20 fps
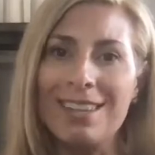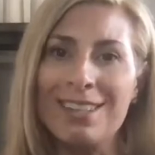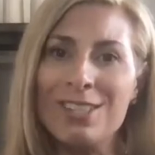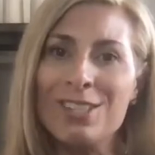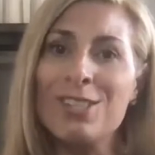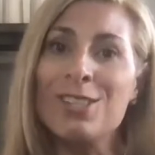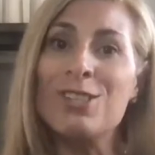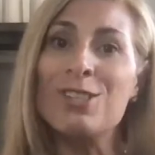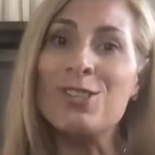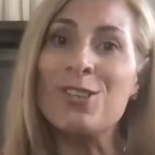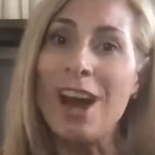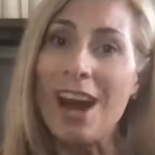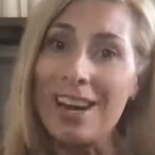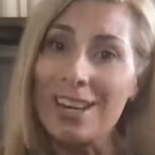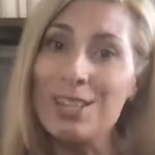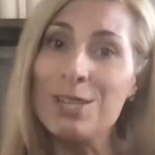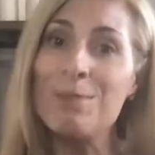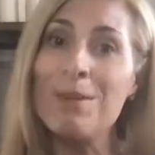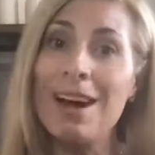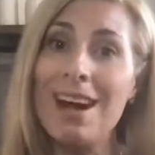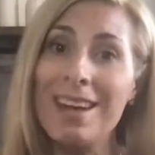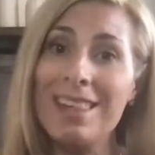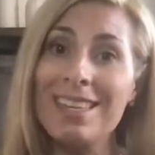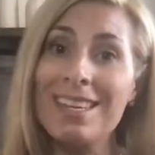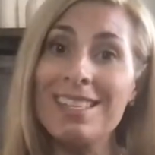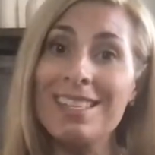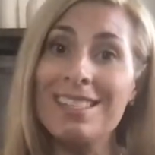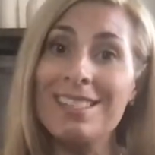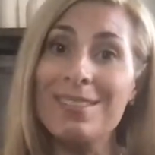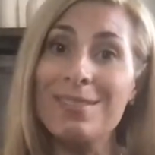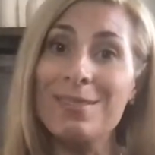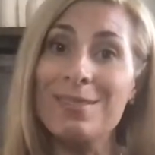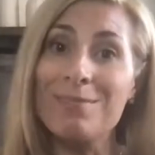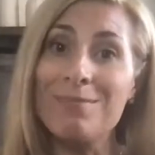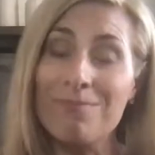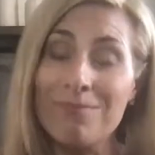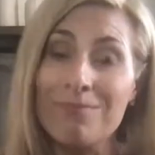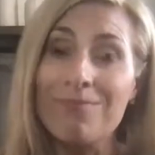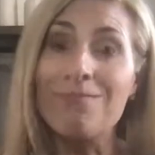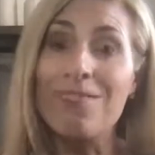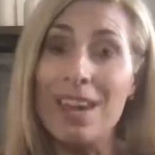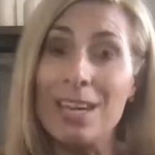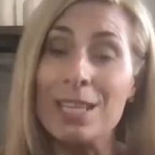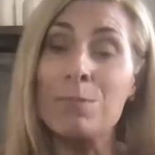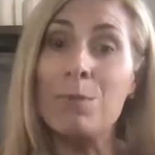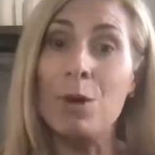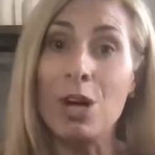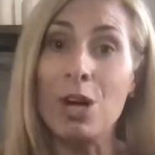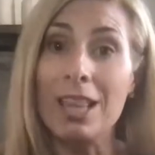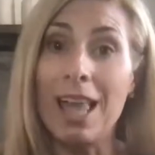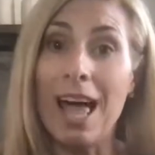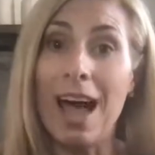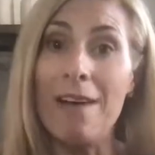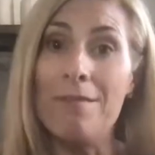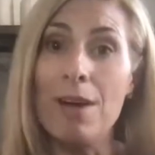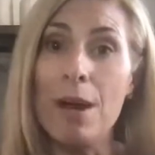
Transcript: There's a strategy behind this Facebook Live.